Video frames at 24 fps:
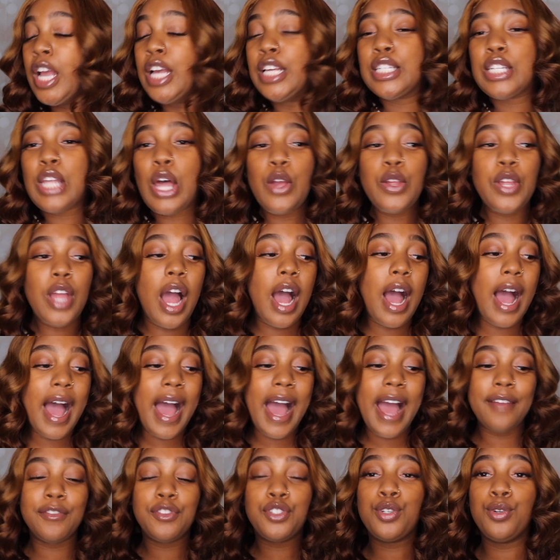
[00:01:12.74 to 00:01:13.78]
So y'all,
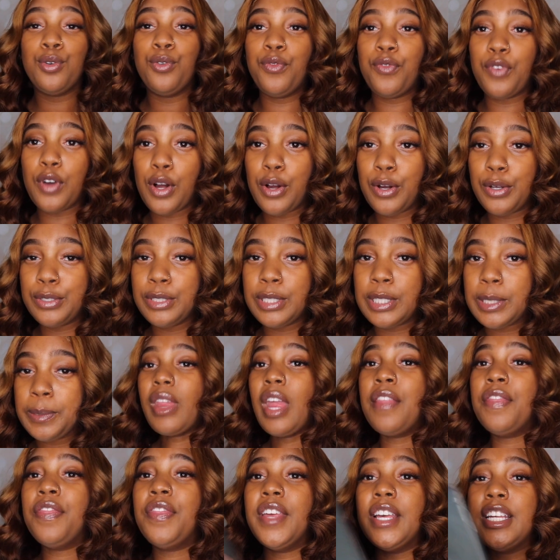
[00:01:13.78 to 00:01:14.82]
I have two
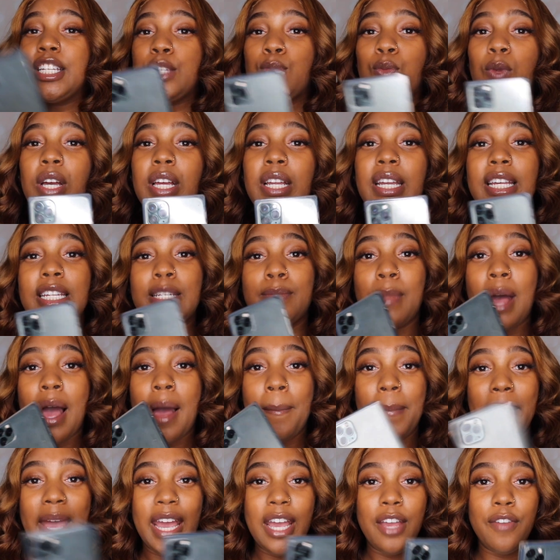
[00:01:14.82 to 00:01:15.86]
phones. This one is my
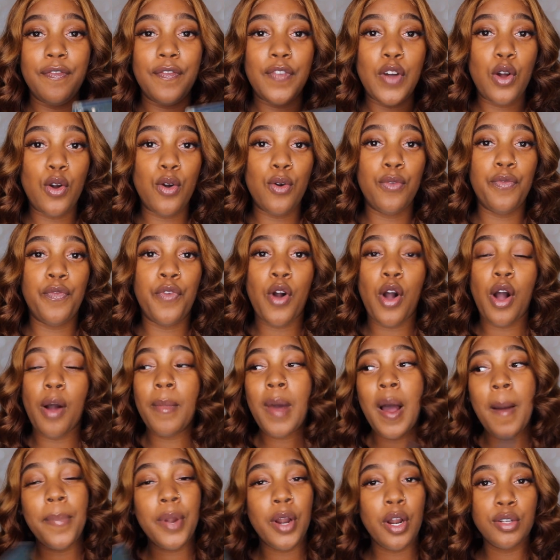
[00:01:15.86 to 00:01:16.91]
main phone for all
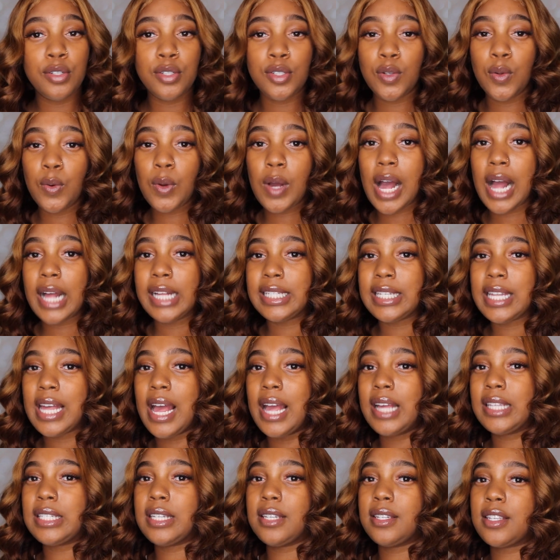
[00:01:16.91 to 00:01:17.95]
my personal
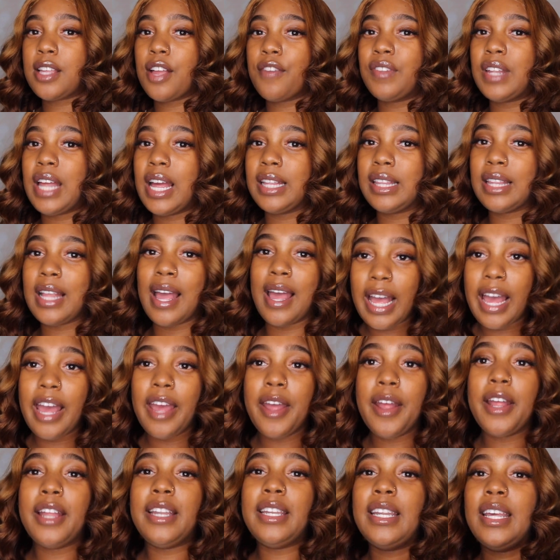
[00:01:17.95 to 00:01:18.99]
contacts and stuff like
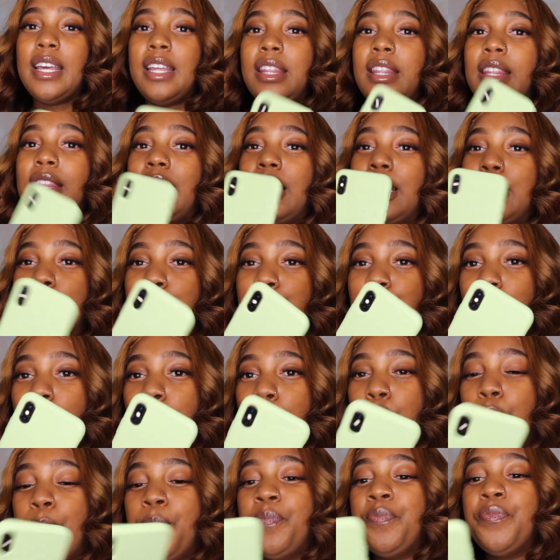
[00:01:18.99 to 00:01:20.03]
that, and then this
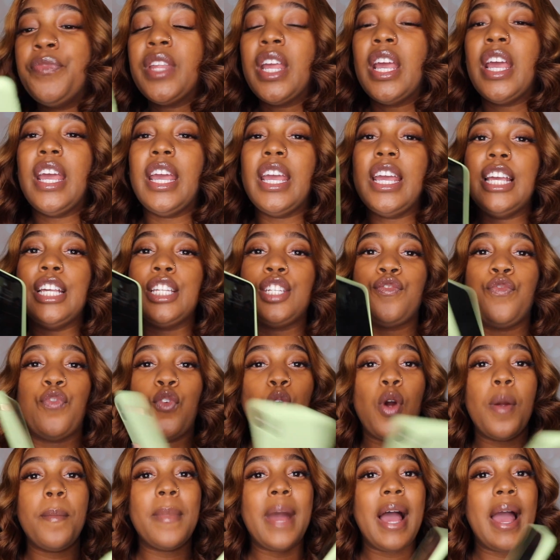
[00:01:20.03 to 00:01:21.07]
phone is
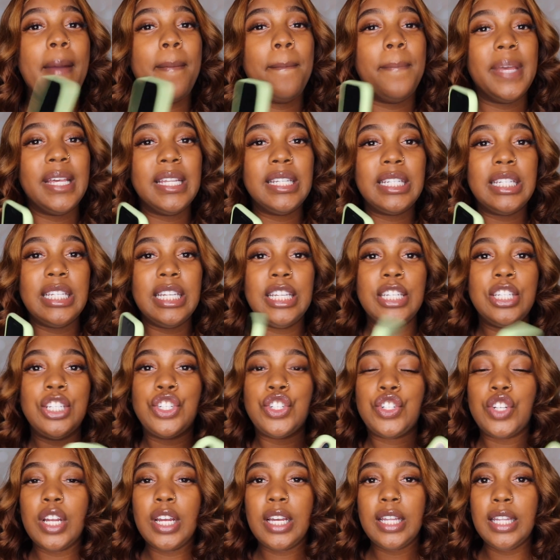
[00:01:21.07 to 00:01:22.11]
for my business,
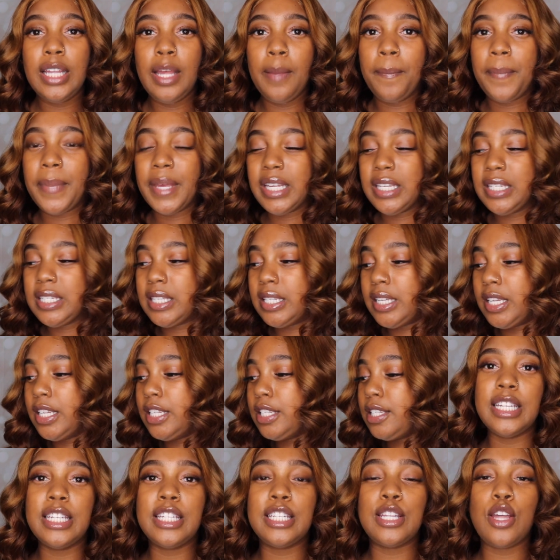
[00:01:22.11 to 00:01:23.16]
strictly
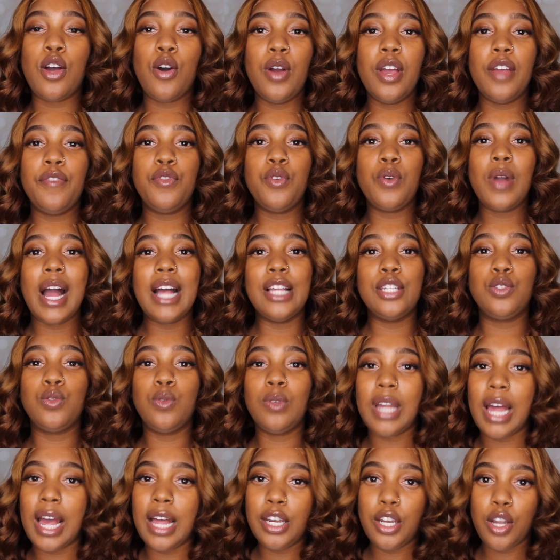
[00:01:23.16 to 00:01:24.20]
business. So if you guys do
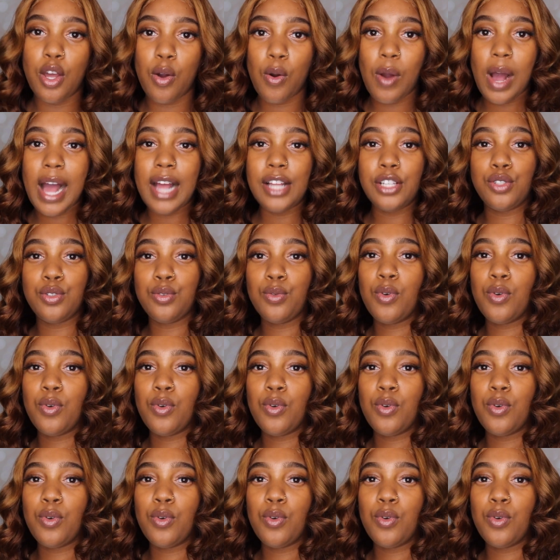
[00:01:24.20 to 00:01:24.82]
not know, I do